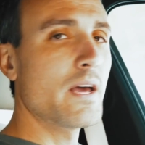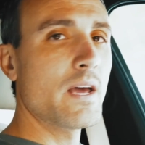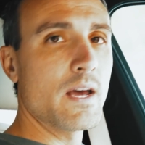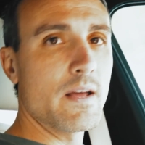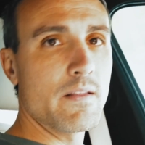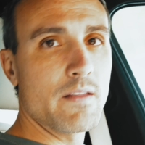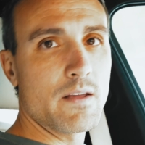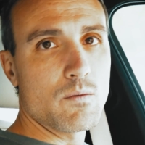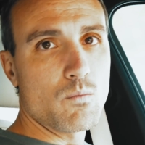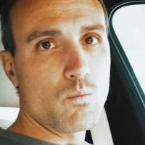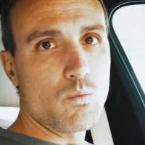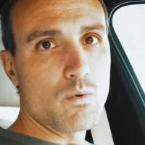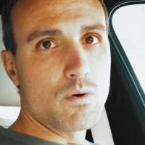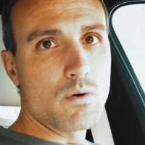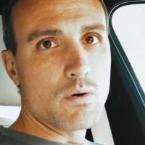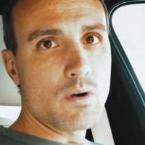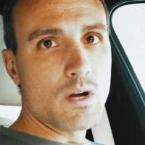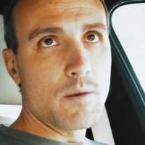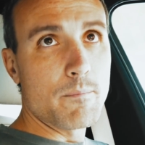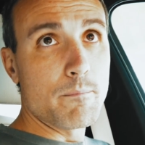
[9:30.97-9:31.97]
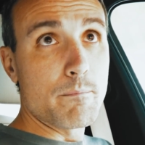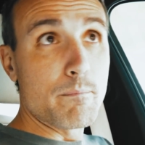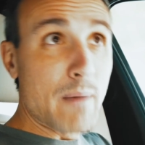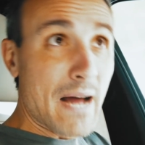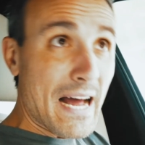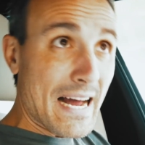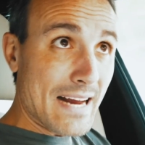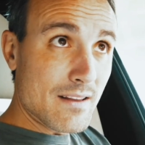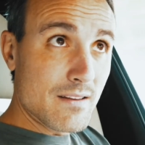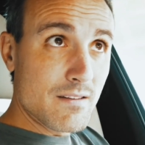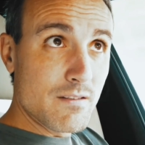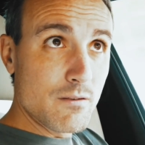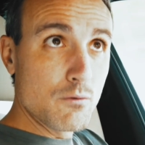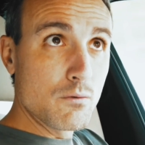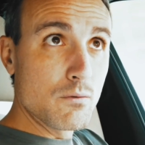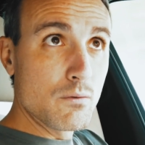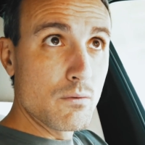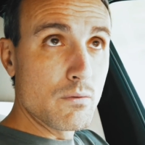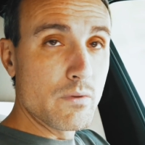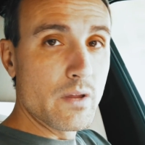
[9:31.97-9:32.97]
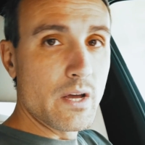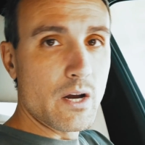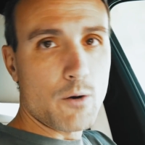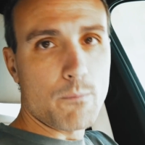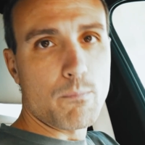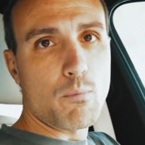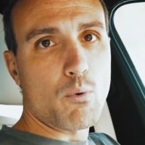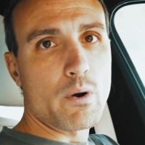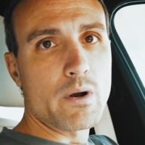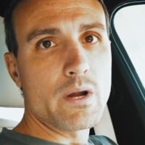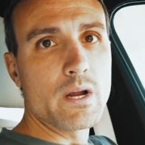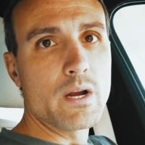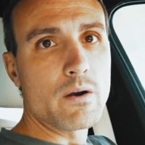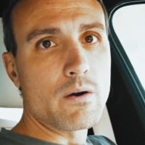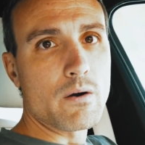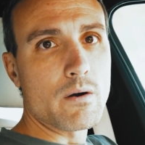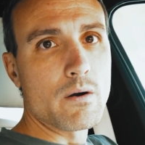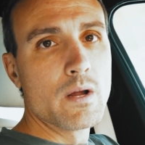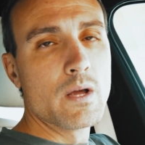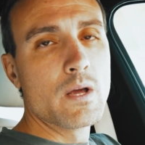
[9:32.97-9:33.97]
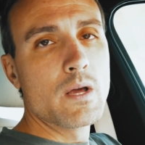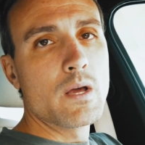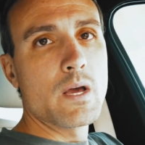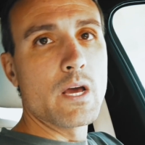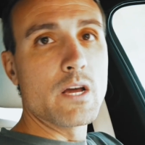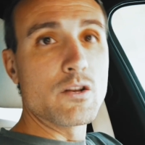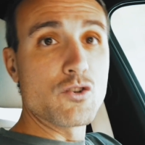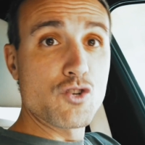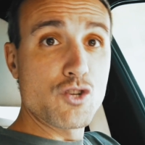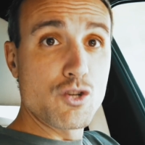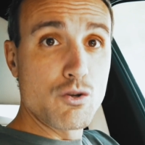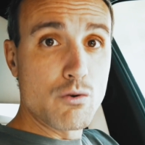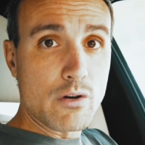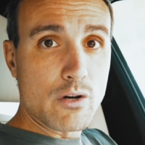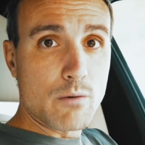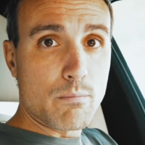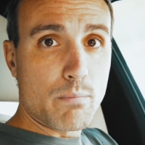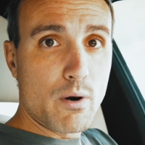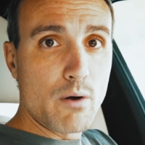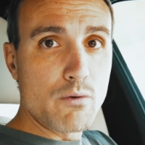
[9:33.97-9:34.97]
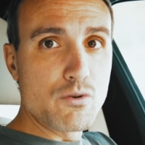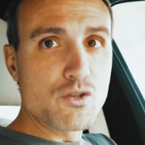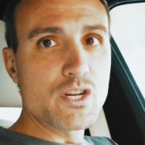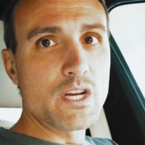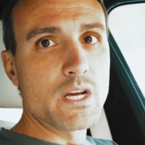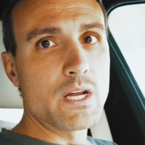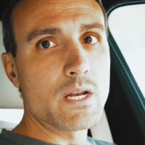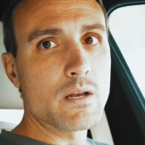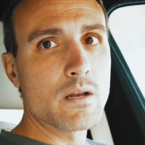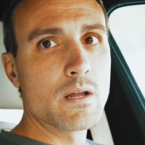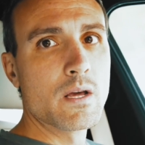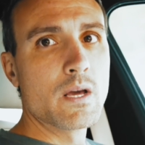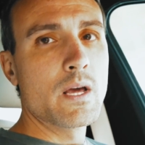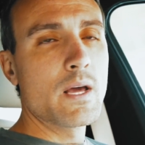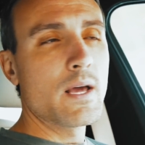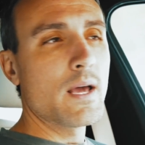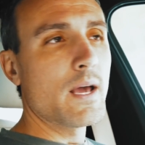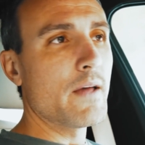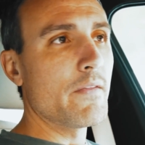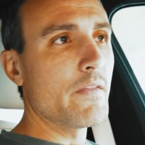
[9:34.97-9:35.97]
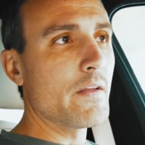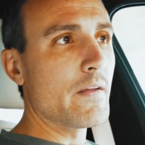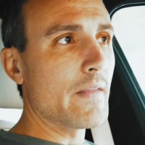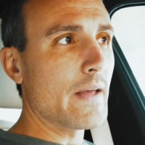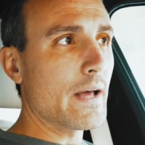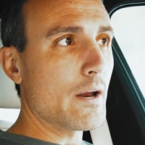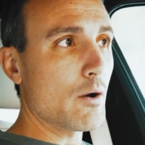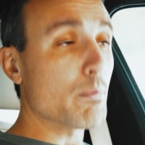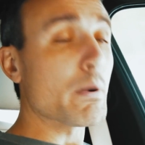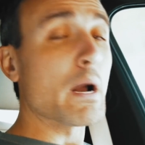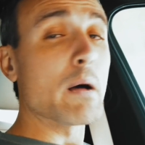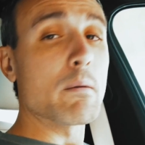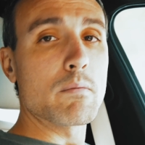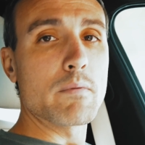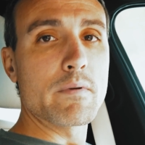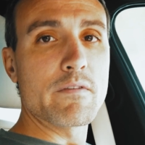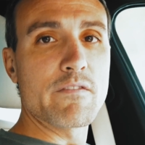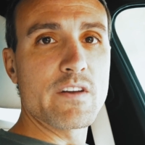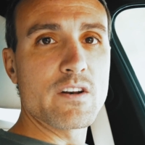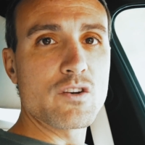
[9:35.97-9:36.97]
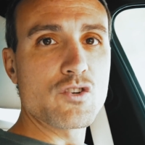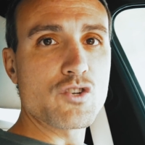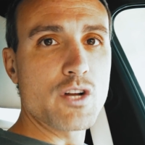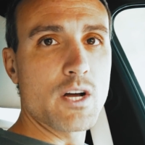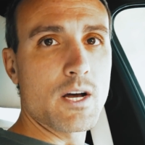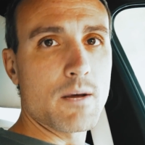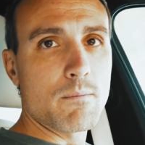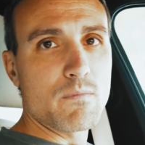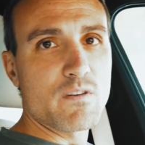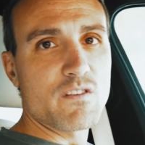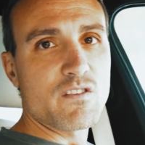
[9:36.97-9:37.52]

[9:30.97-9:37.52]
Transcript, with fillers: and then we'll come back to the airport here and shoot an approach in, and then that'll probably finish it up.